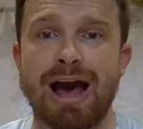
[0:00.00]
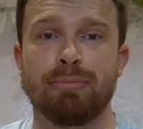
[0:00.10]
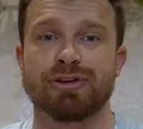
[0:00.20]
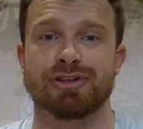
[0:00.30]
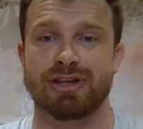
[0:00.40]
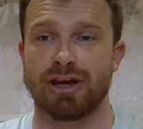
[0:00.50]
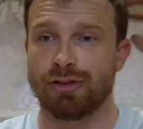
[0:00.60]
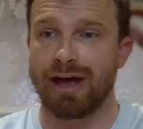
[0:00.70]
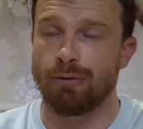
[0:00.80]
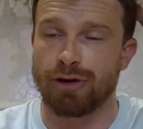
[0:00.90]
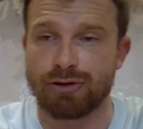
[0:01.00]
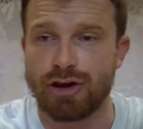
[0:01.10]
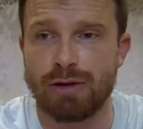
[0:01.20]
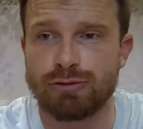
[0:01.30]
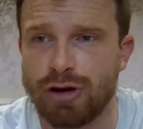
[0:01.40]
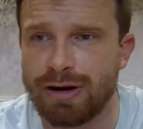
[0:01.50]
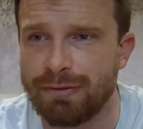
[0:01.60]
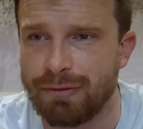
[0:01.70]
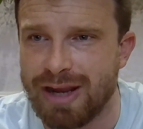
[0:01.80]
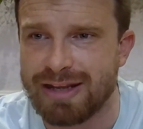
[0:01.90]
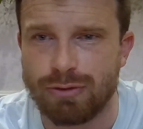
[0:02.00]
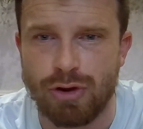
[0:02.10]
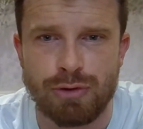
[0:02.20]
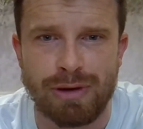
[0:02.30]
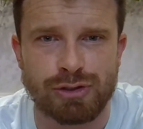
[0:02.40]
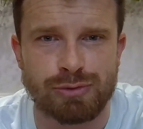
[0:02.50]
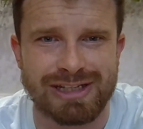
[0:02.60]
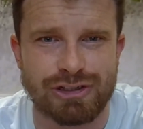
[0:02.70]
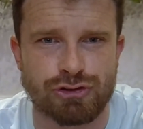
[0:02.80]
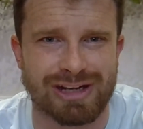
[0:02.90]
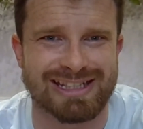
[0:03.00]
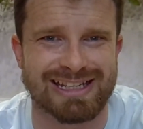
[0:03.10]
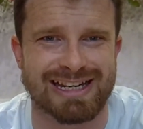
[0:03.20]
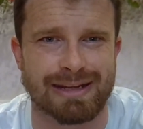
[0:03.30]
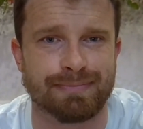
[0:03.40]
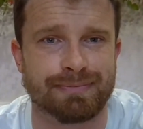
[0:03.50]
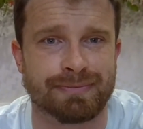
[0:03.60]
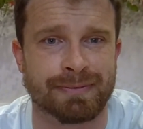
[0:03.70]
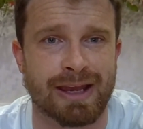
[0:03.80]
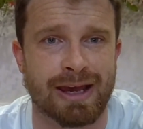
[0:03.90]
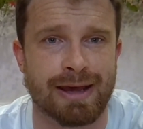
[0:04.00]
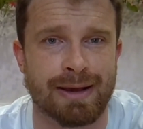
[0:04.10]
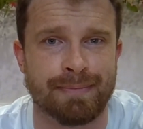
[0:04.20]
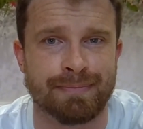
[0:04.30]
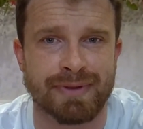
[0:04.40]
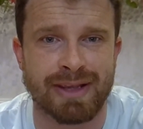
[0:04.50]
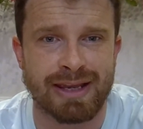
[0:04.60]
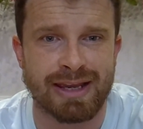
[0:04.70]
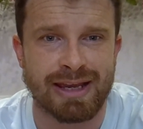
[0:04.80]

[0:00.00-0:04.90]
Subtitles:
what happens on that one. I'm trying to find who else was interested in him. I'm